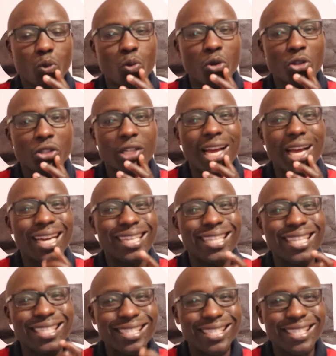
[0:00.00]
was
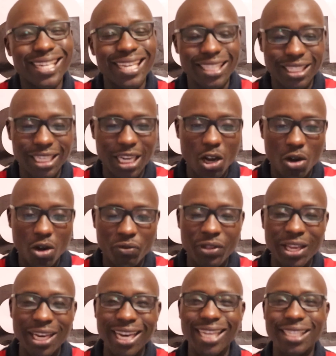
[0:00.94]
at the center
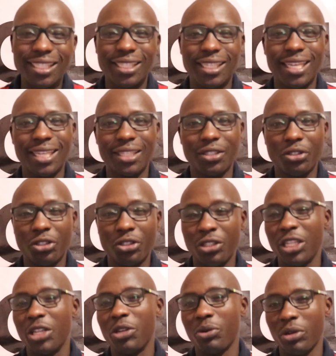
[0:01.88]
of the last year's
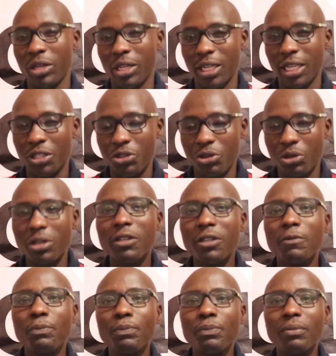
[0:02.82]
general
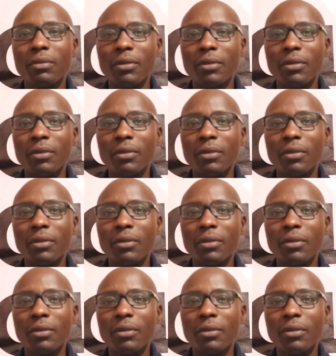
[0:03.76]
election,